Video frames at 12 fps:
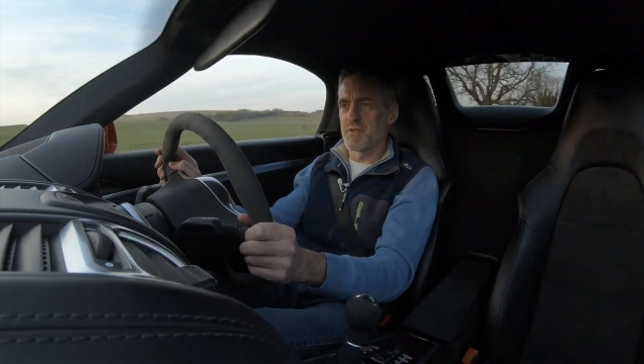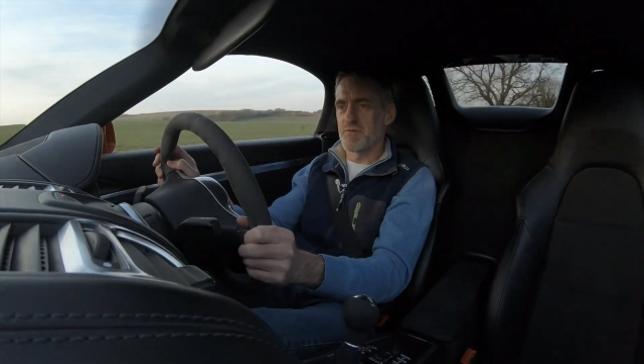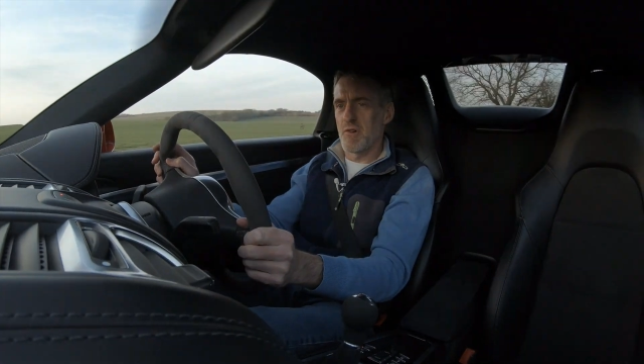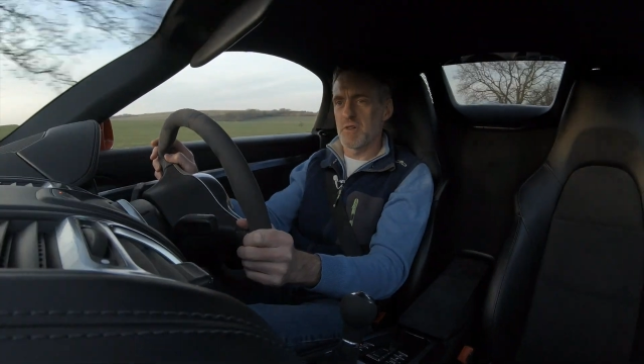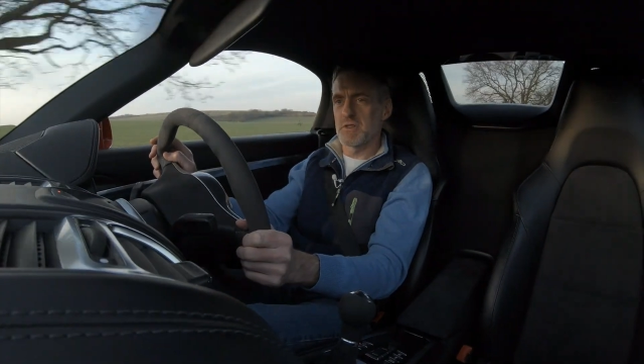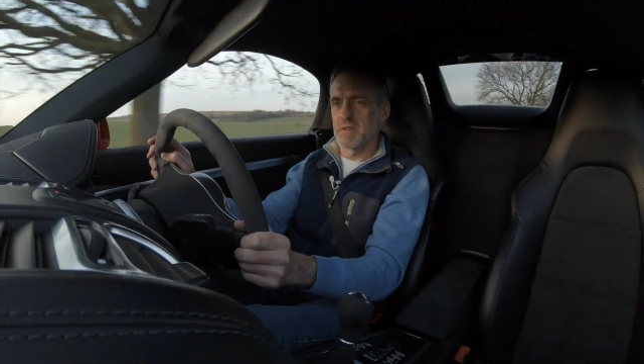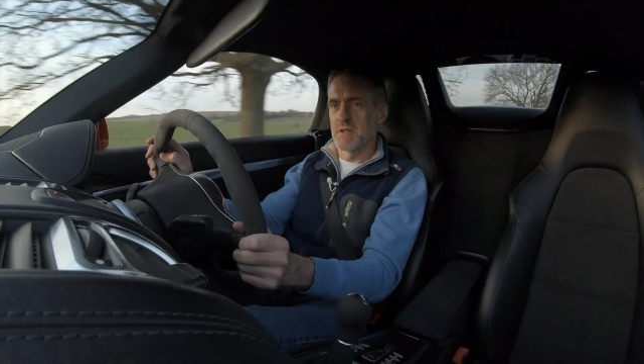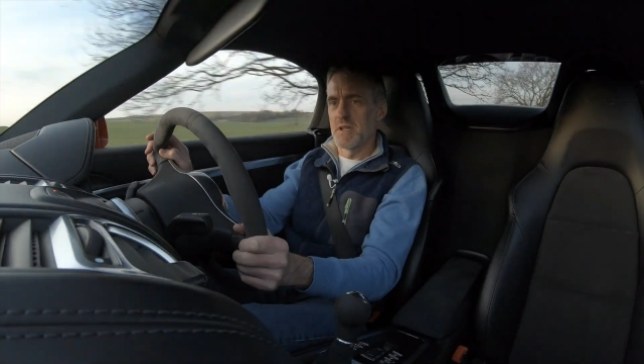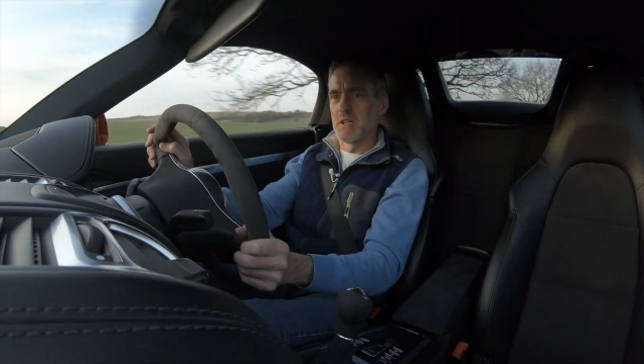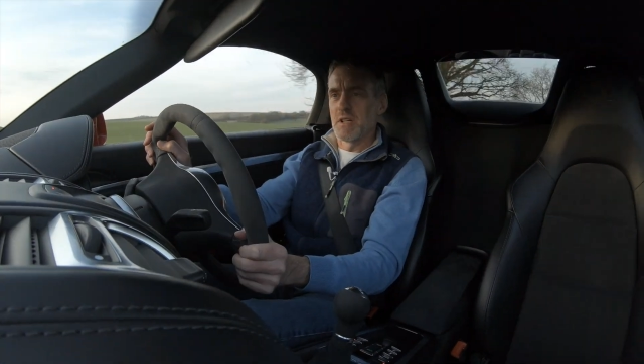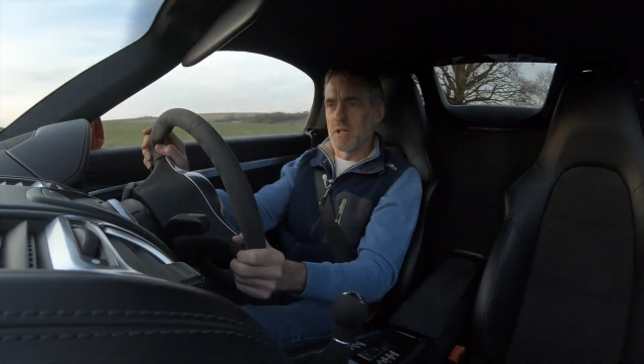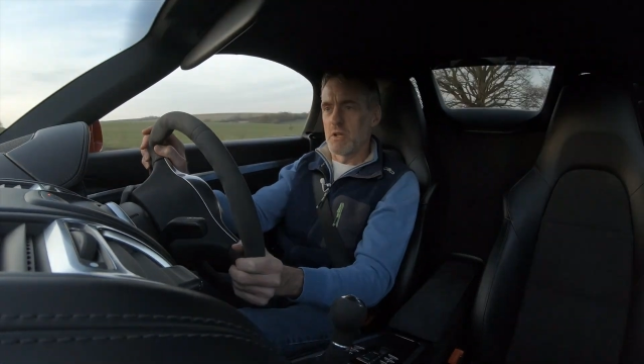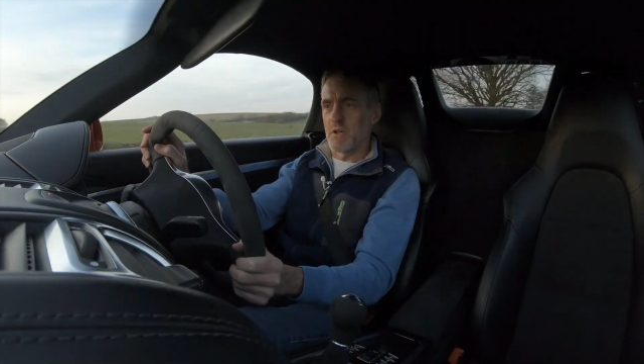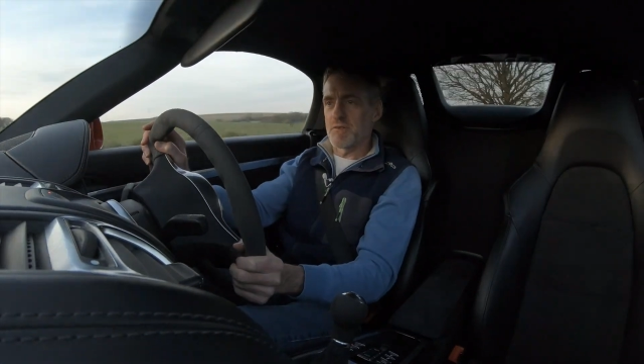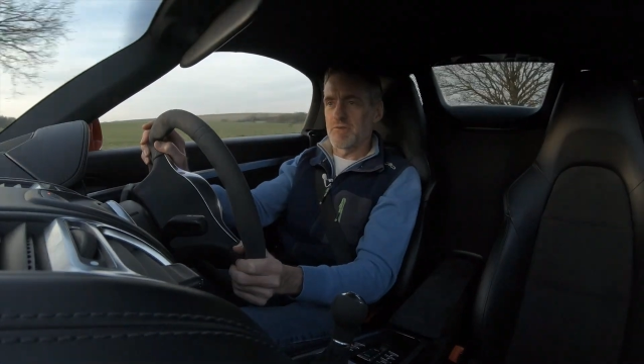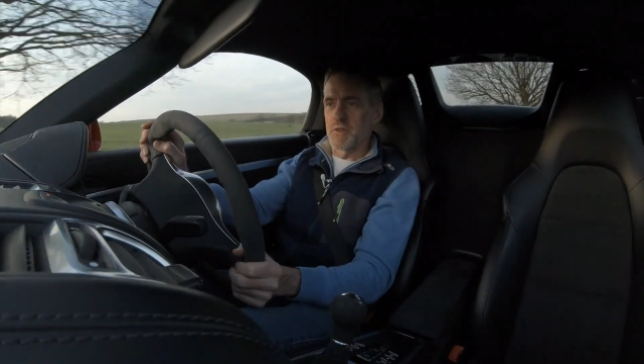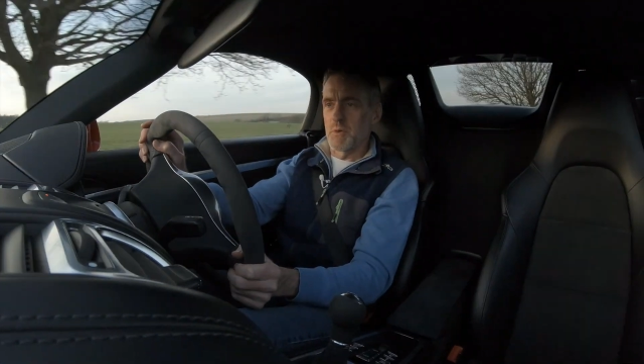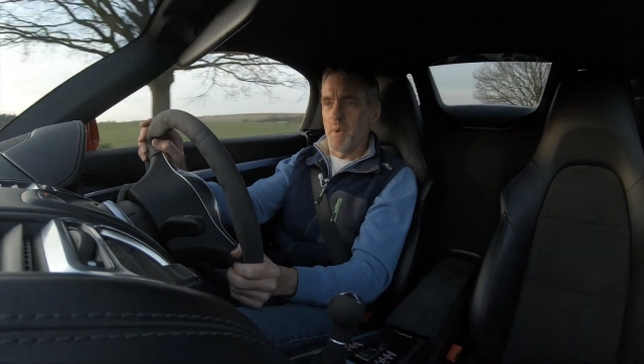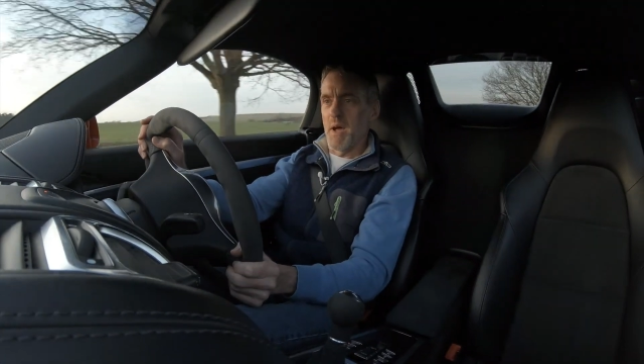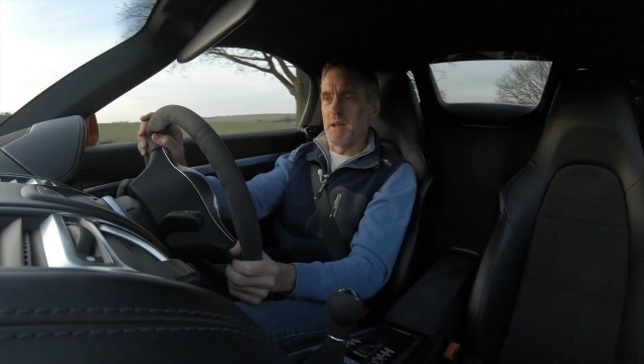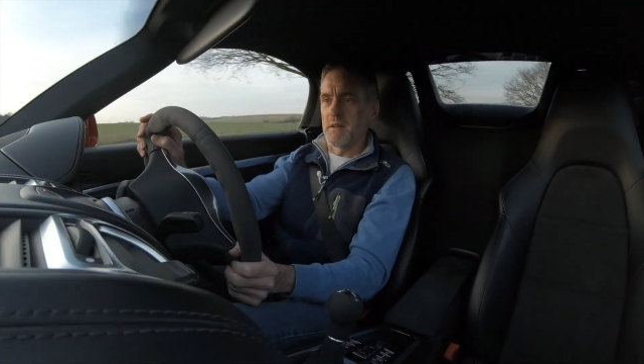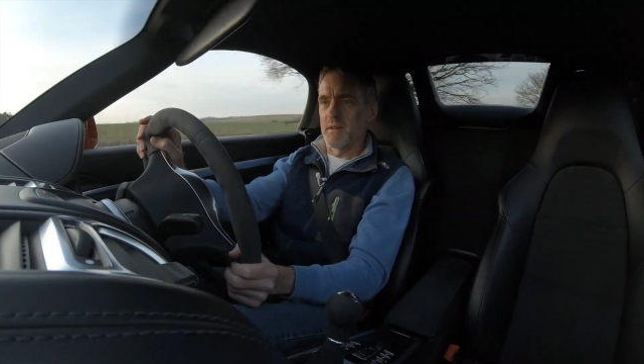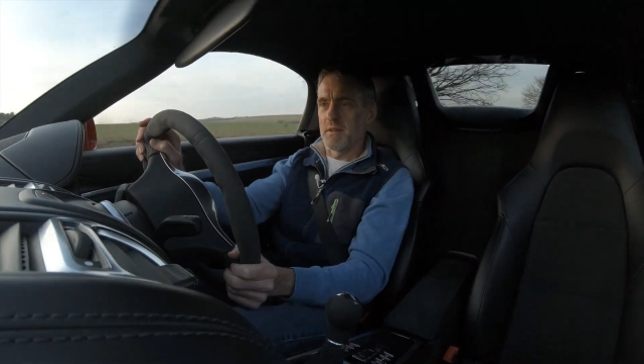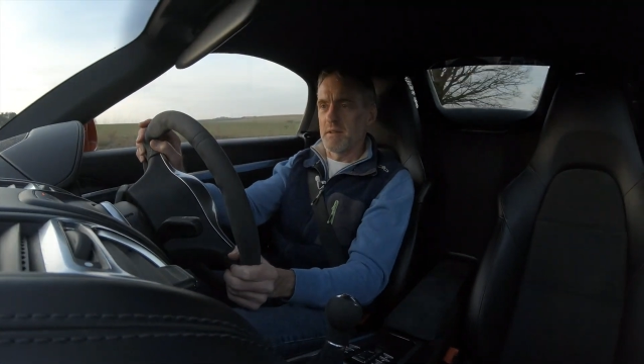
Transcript: throttle, look through the bend,